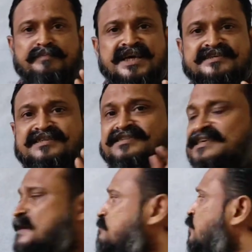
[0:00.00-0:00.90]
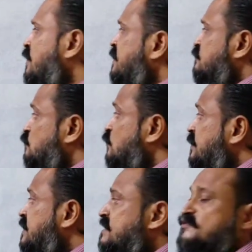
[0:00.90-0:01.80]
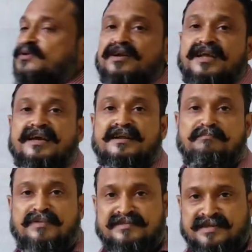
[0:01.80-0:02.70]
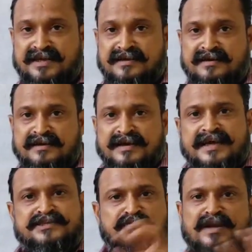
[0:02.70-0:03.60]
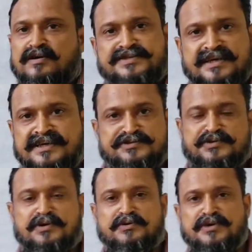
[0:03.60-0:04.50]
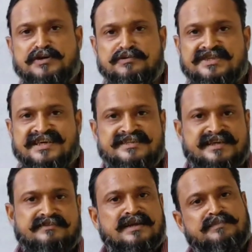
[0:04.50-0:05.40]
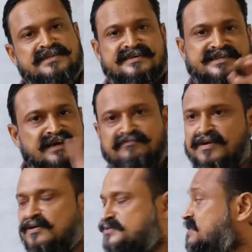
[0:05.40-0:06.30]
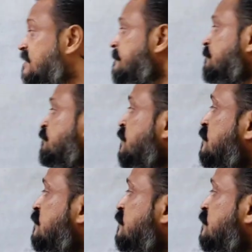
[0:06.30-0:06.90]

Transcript: B is the same point, though it is on link number 3, its velocity is not going to change, it will be the same velocity.